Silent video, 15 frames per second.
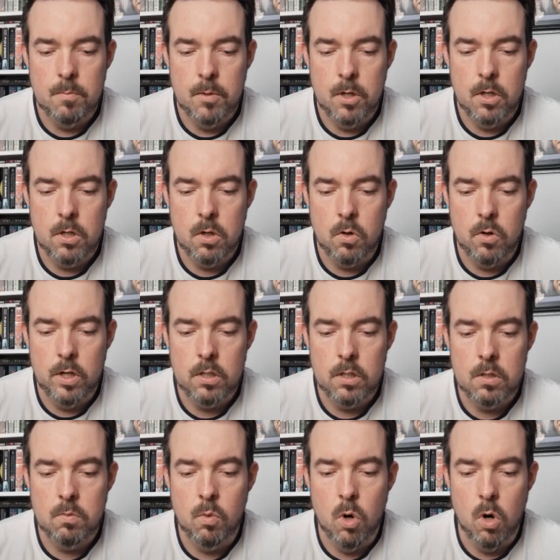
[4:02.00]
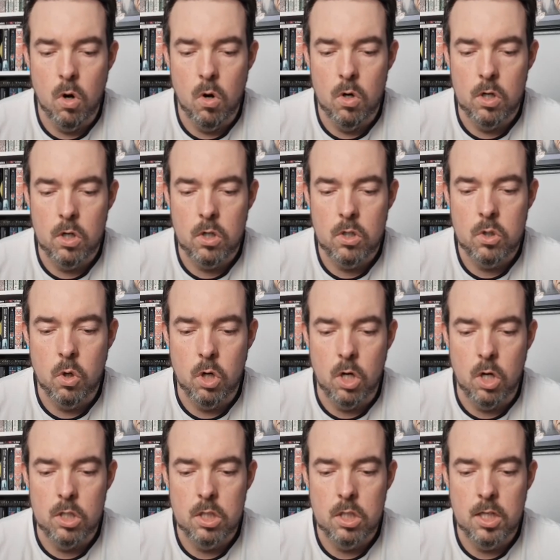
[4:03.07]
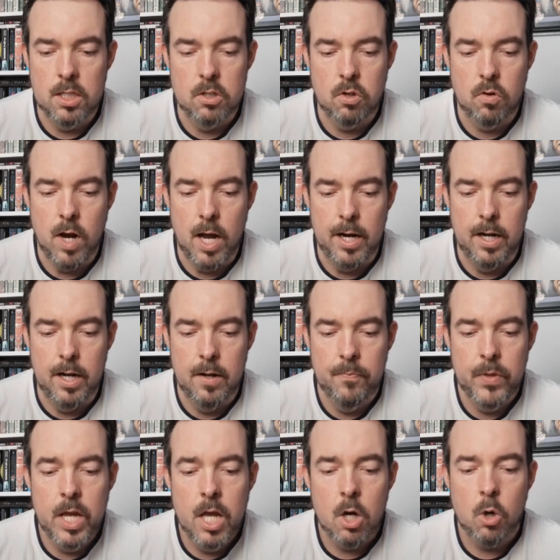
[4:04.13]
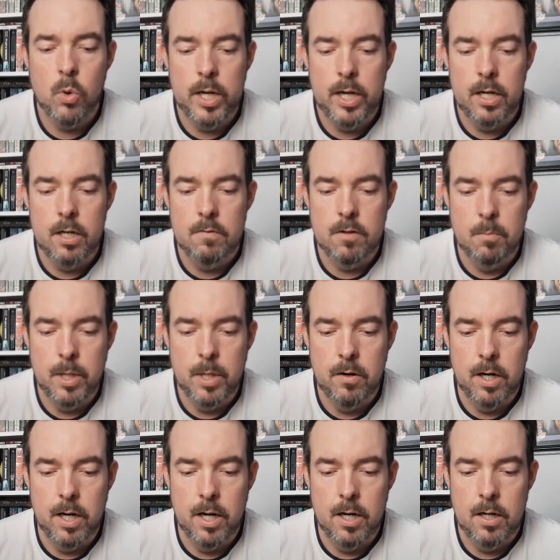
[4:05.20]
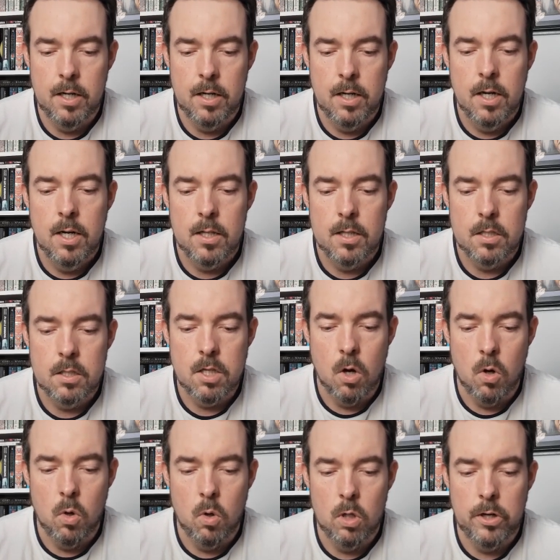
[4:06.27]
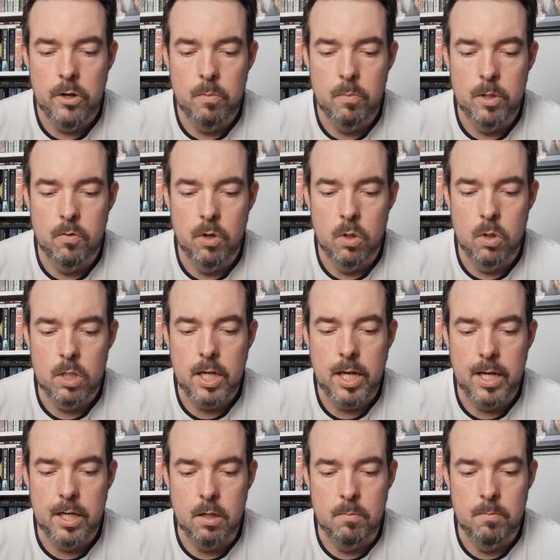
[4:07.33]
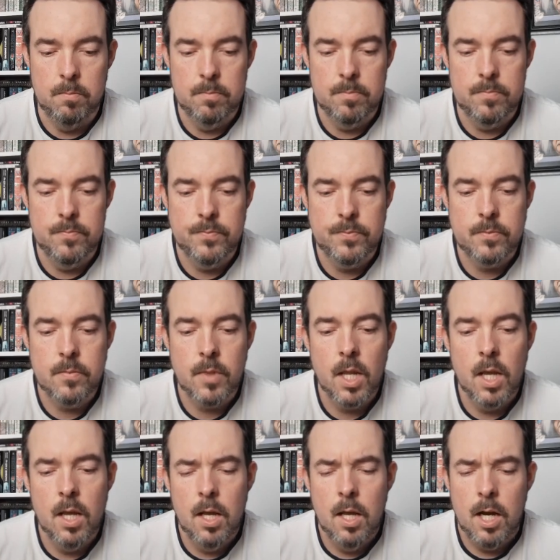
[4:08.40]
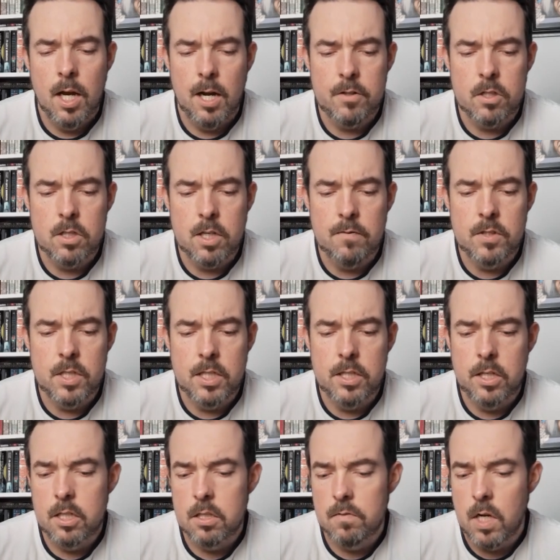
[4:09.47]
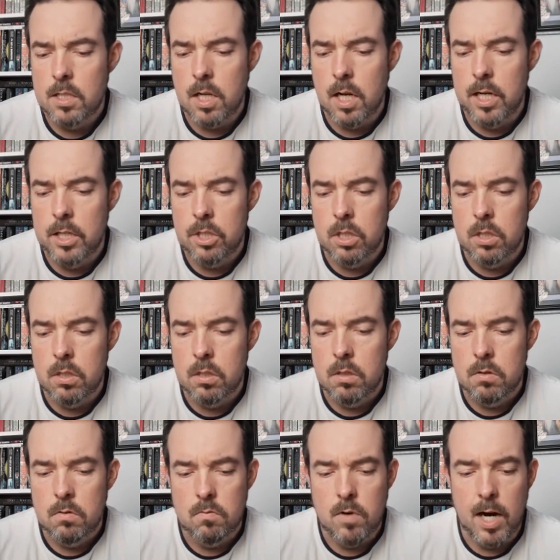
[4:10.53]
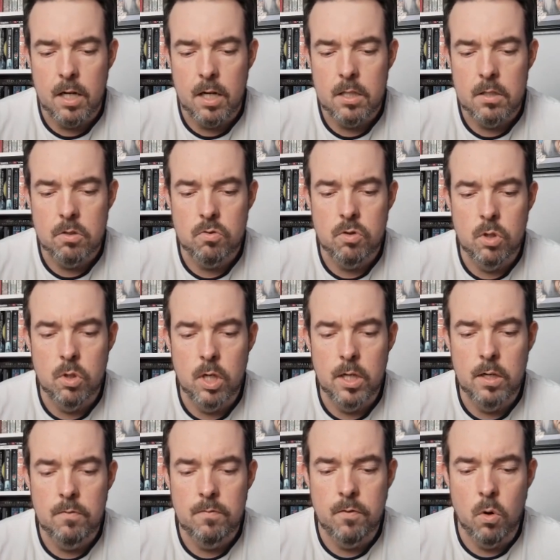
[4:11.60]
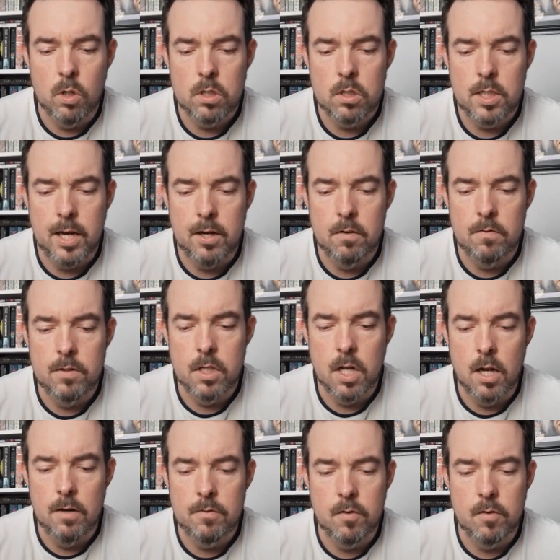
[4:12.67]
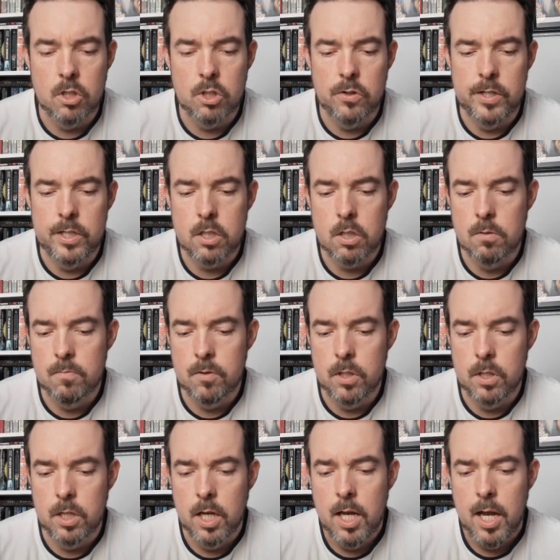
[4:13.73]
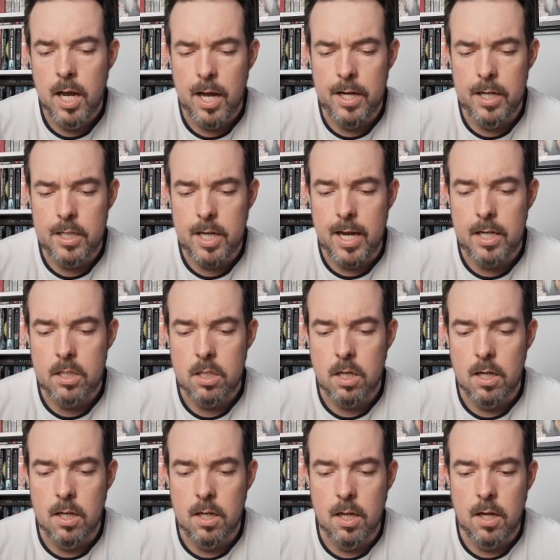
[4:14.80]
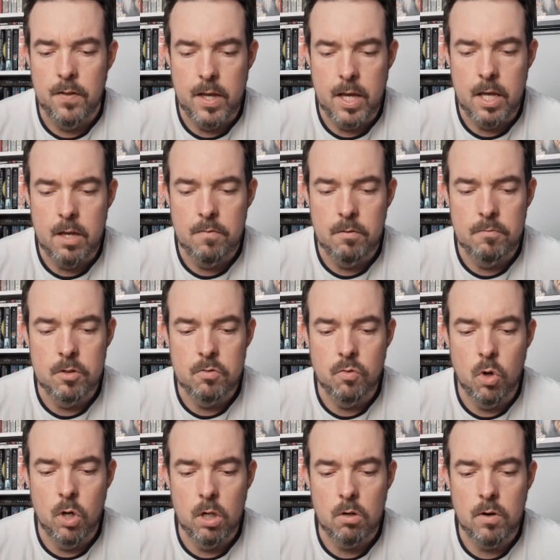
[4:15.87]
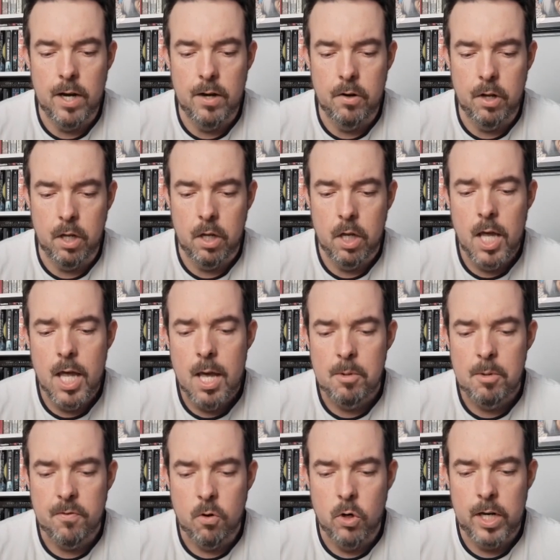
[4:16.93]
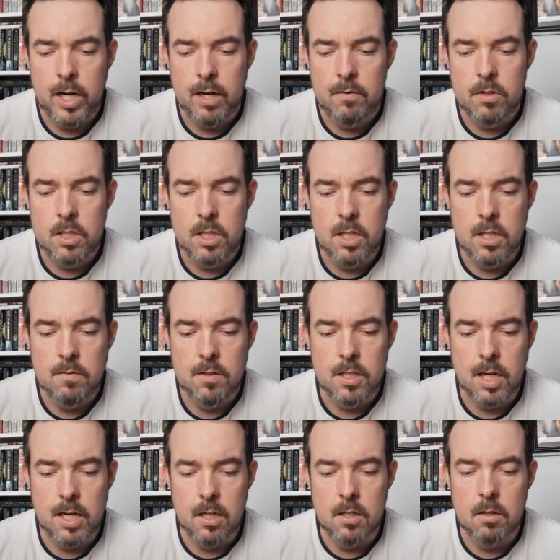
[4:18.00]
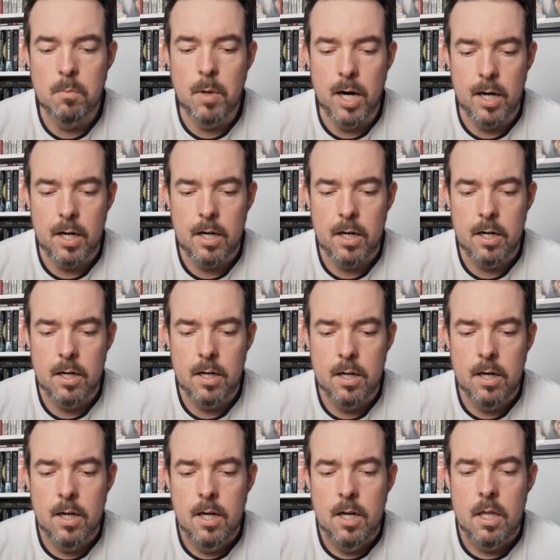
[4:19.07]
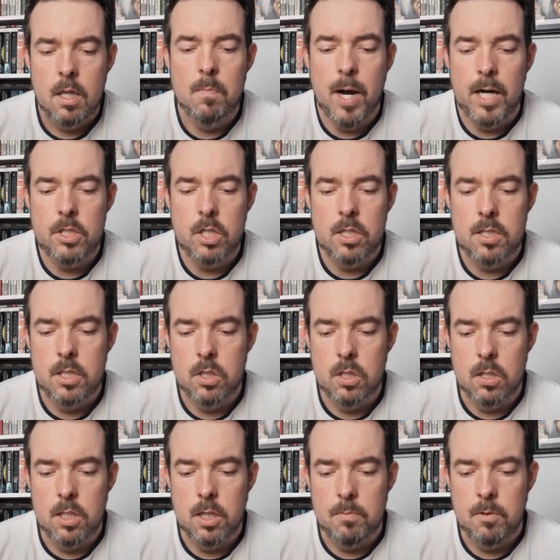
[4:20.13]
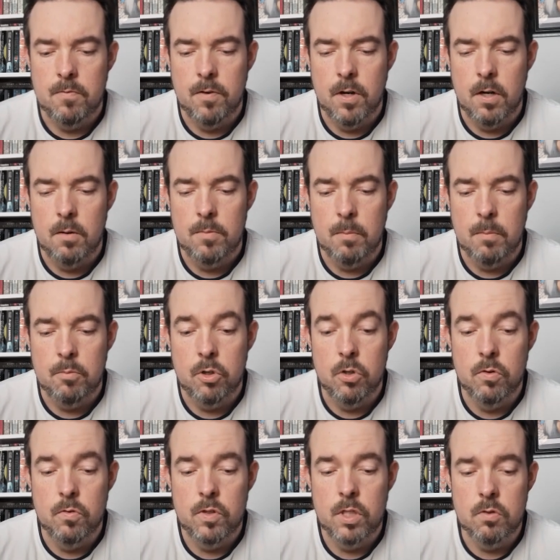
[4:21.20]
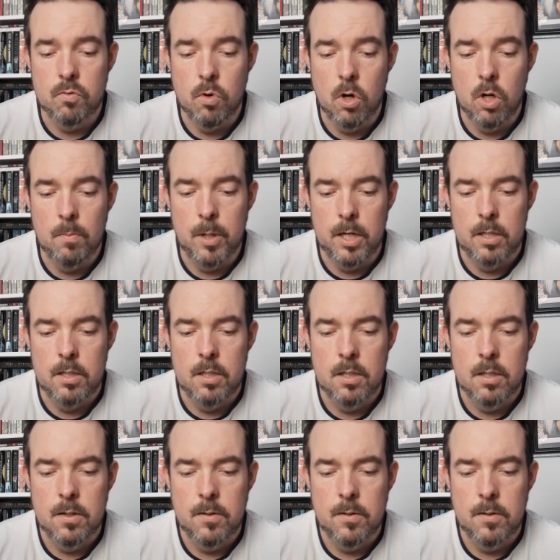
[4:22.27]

of the notorious warlord Torgoth and Serana, queen of Nymeria, the sole human-ruled kingdom. After 17 years of isolation, Ragoth is cruelly forced out of his life of luxurious comfort and into exile on the eve of his royal crowning, before he can receive his gilded mark, the magic sigil that proves his royal birth.